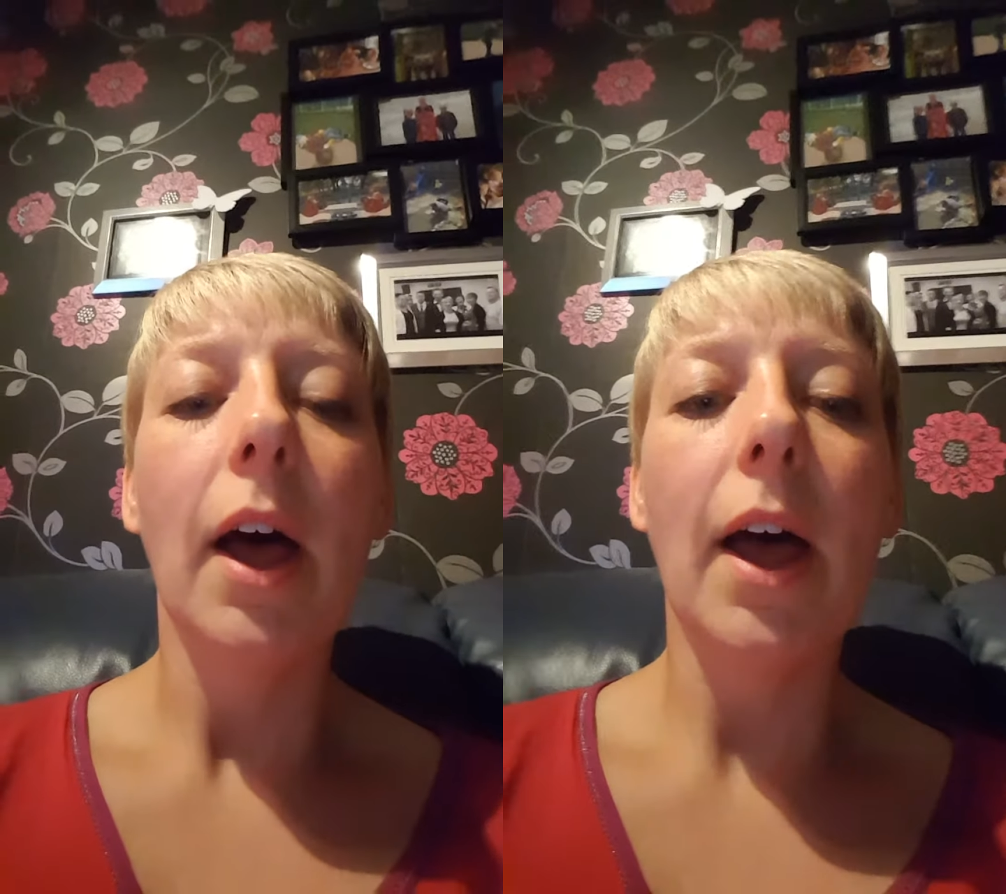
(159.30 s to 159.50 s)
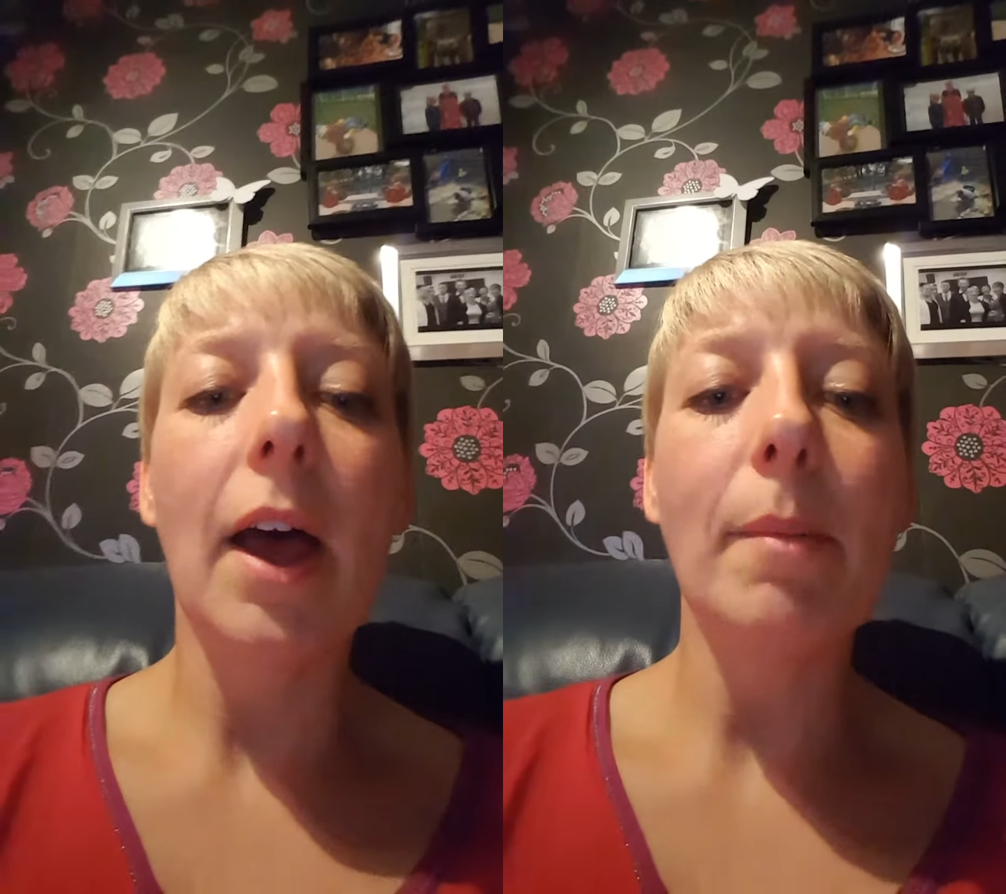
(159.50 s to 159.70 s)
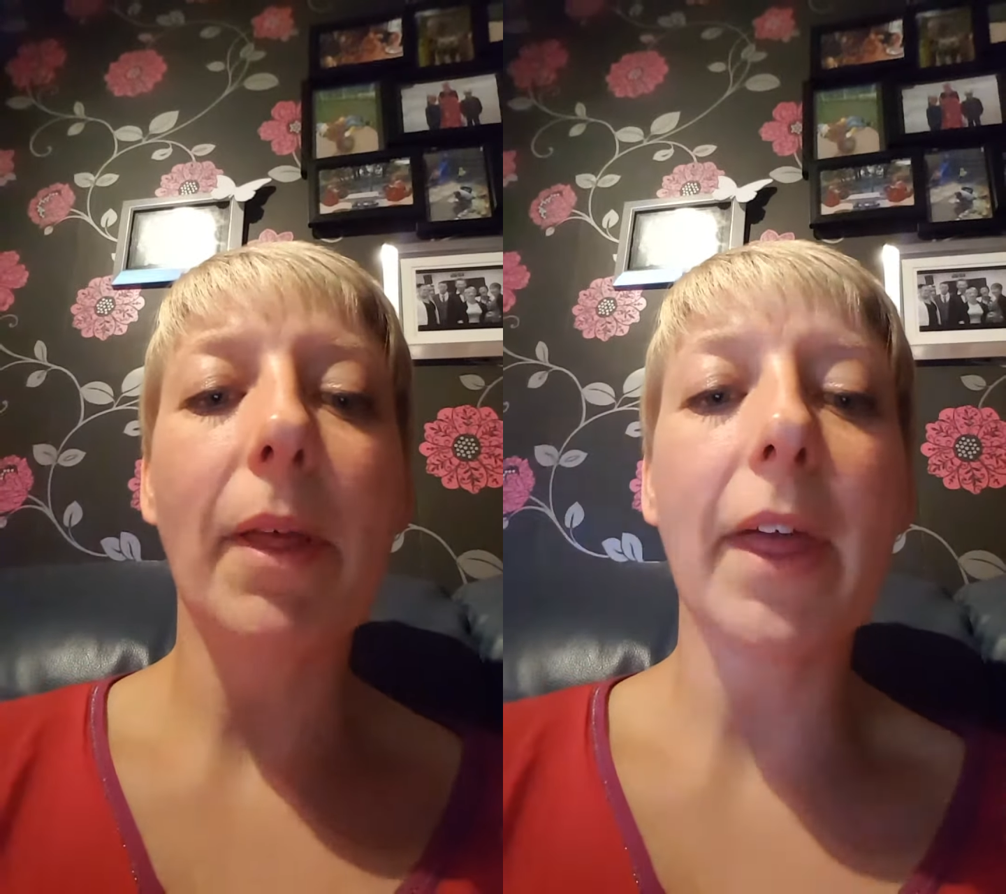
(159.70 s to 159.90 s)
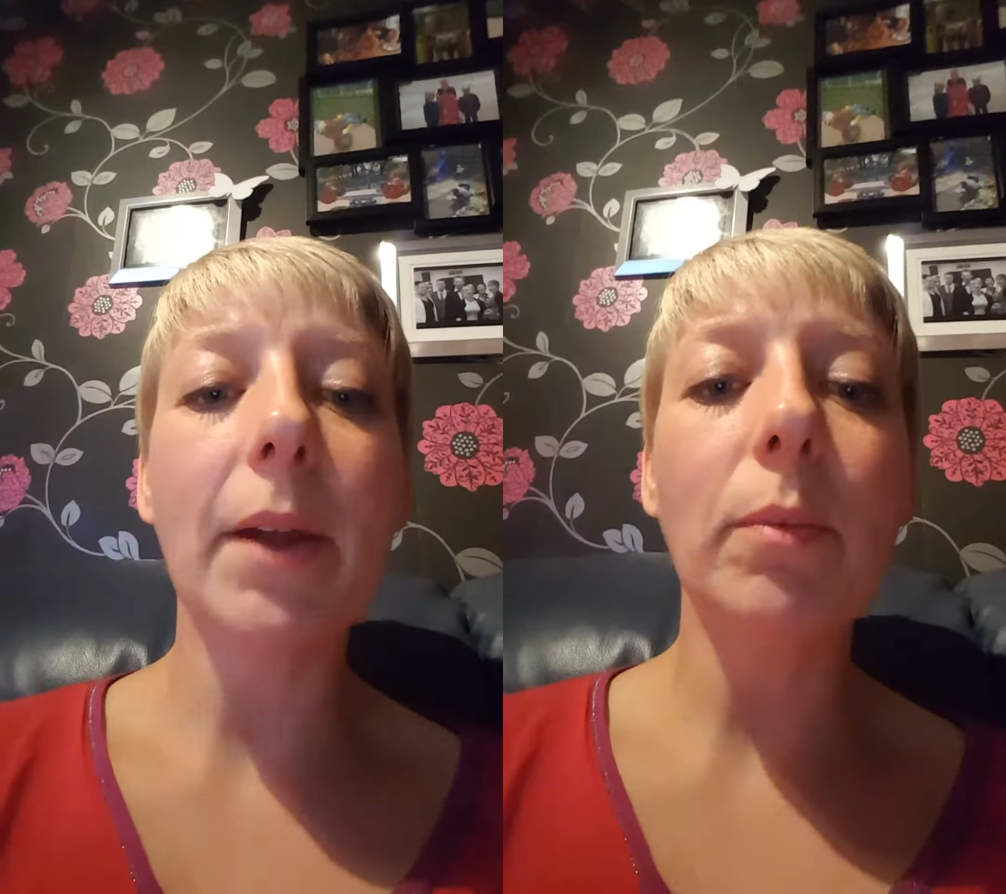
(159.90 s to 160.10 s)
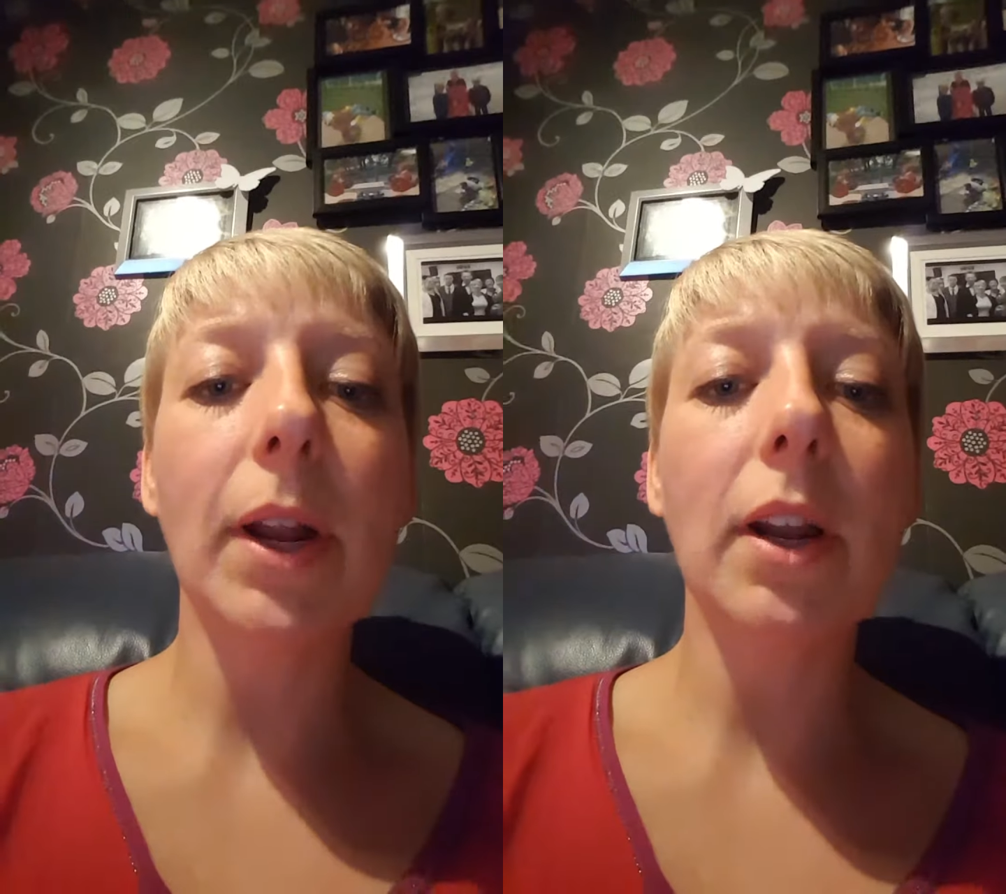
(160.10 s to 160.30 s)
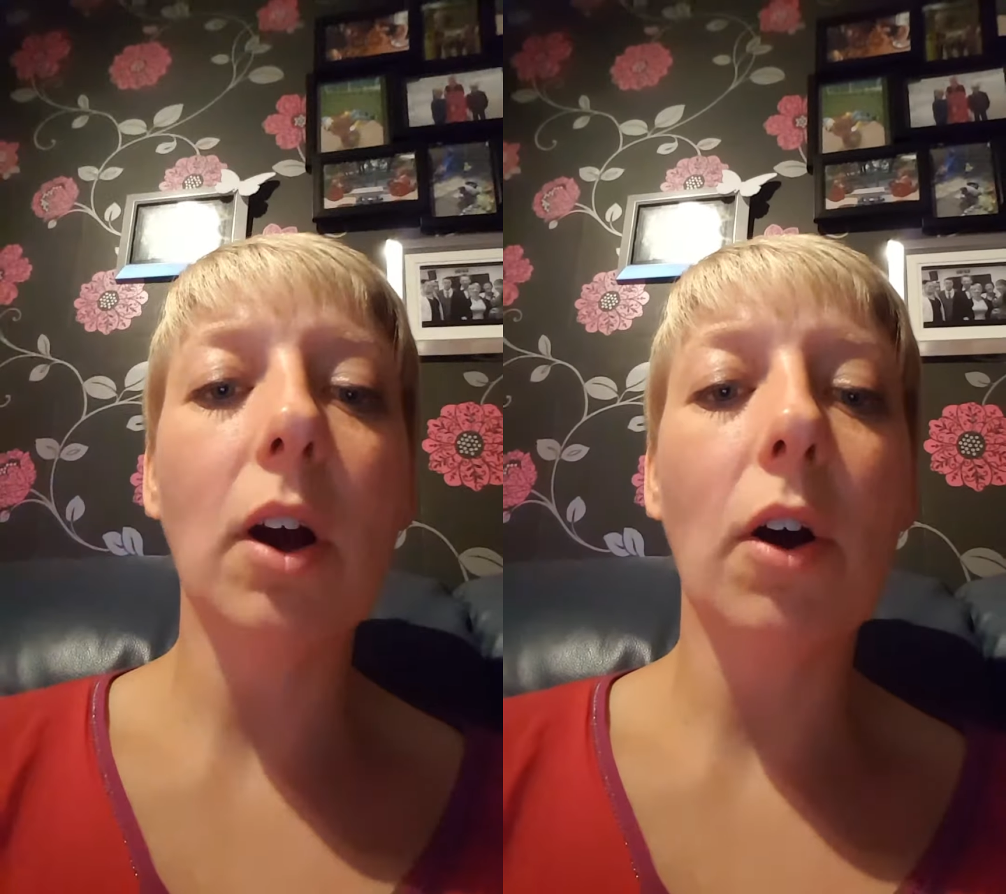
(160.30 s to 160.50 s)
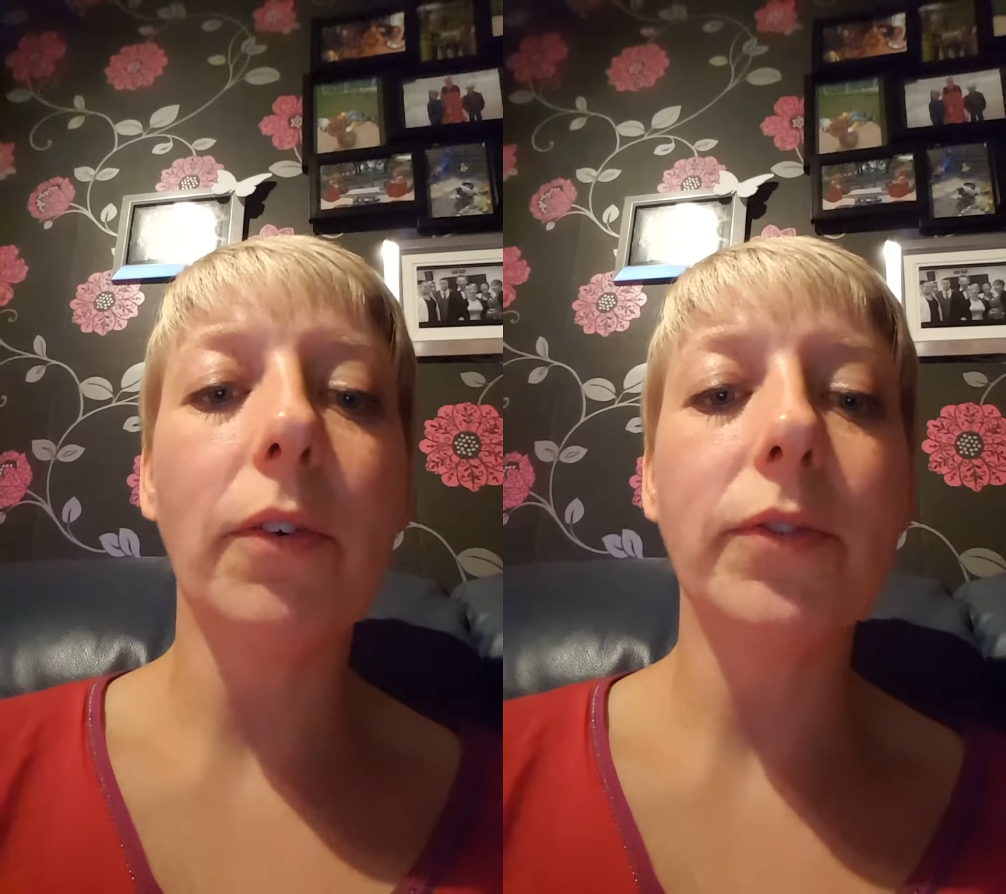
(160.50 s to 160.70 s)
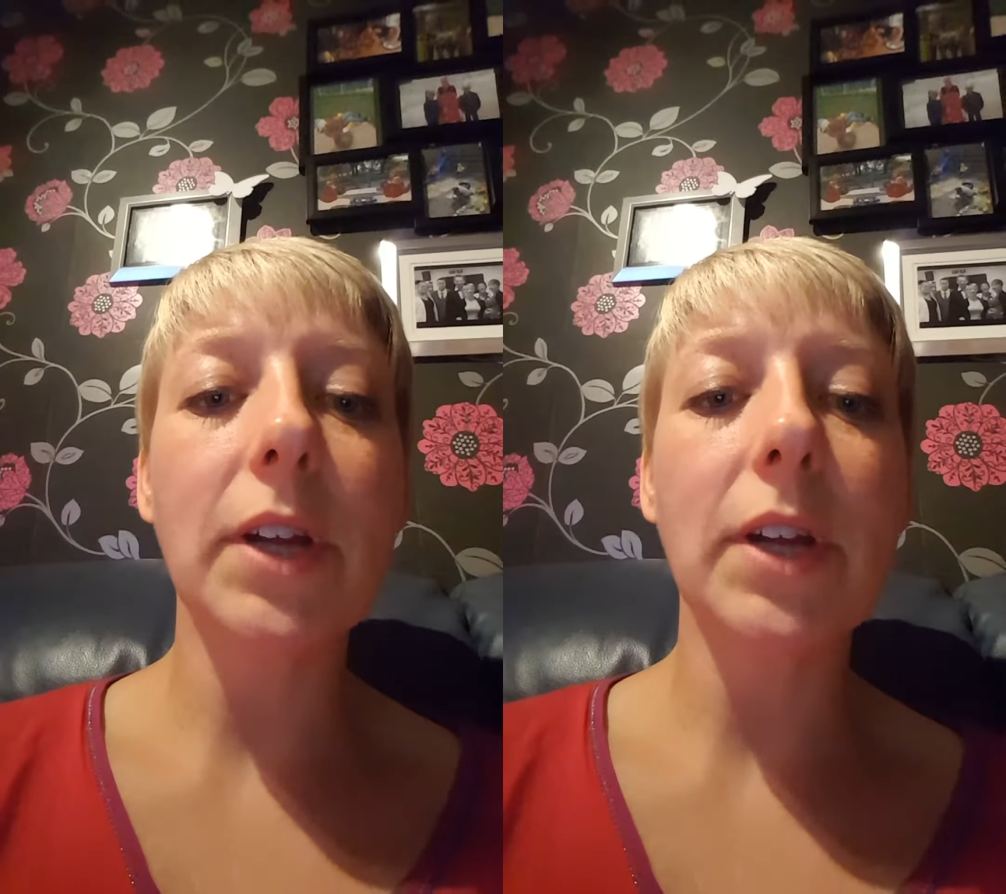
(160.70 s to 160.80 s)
I then went off